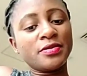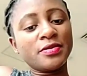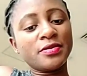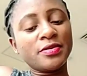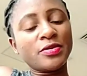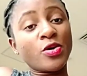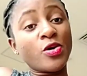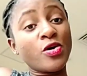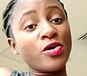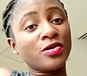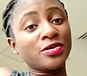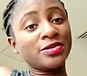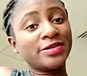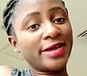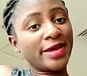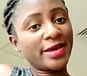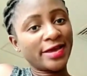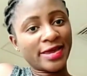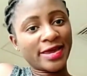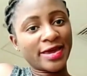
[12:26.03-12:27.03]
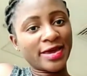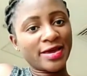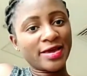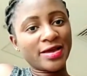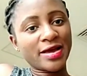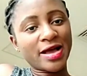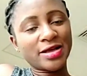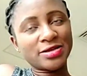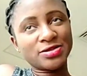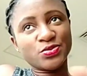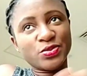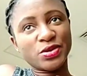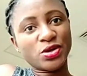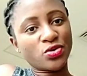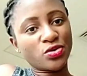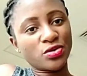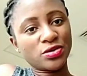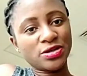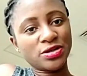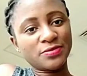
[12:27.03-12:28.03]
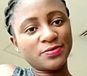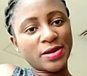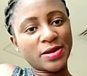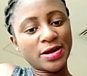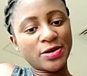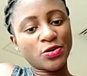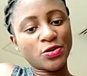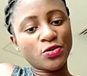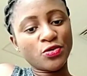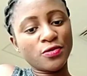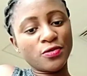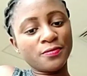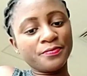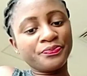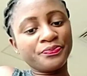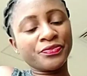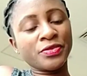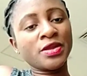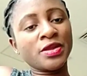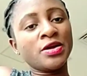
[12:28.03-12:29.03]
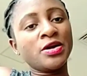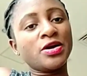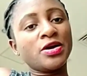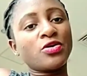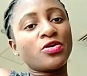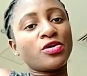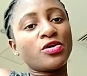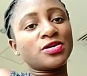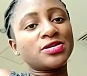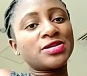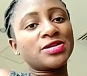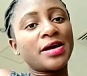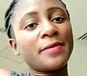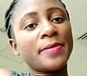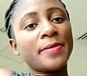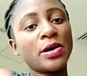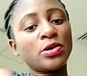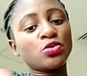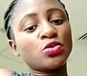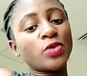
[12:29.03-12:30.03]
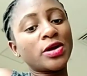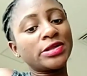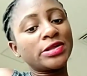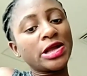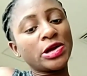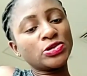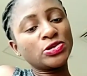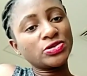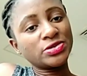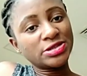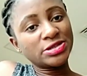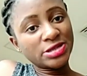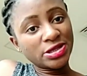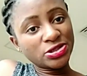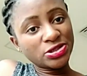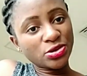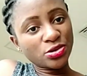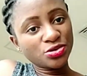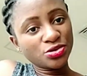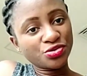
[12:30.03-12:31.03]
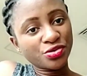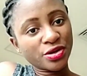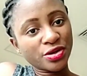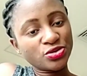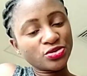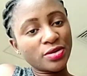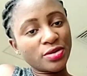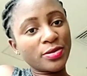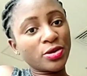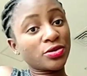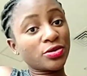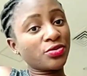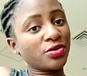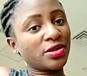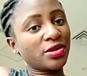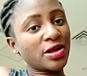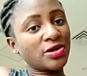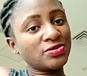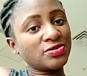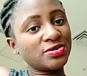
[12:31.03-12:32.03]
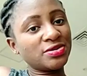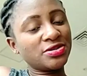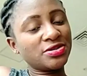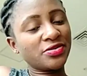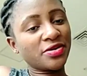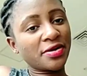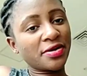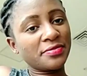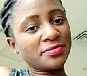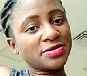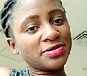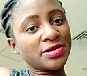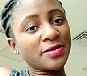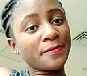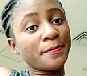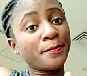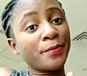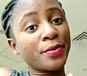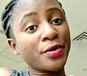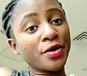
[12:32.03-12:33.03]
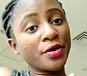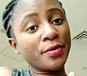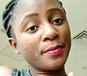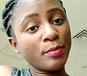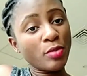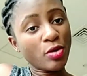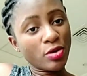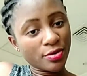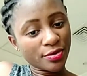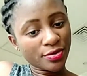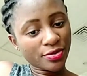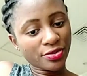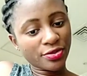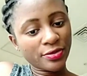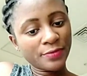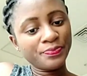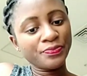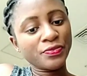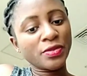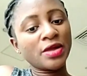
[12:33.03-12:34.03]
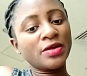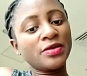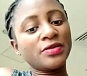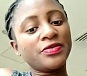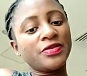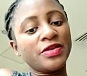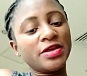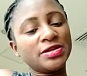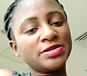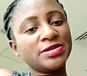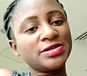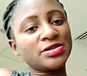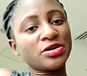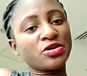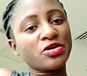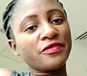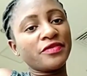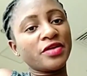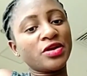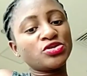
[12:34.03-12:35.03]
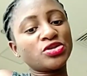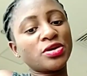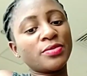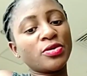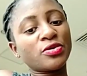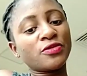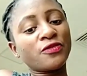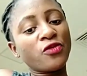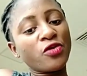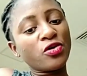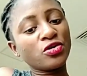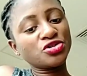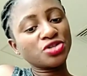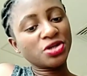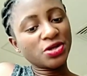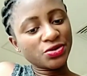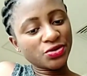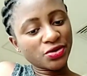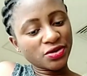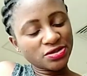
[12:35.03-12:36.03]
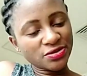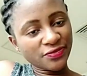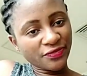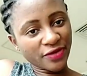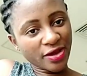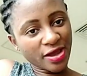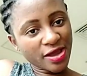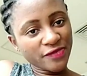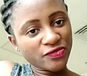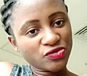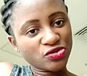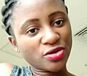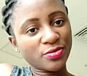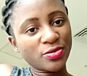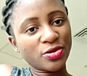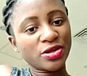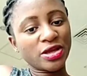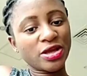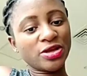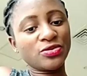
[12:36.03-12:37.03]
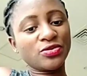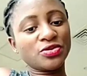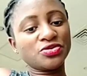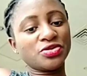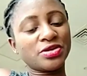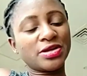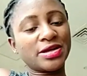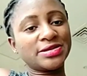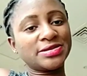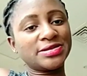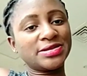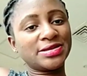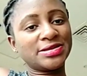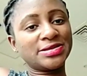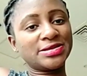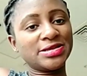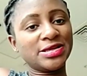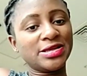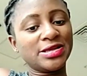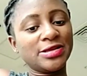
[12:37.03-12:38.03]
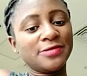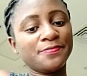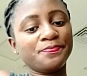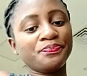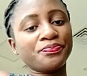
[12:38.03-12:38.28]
or daycare, as we call it back home, costs about 1,600 to about 3,000 dirhams per month. This is equivalent to about 435 to about 816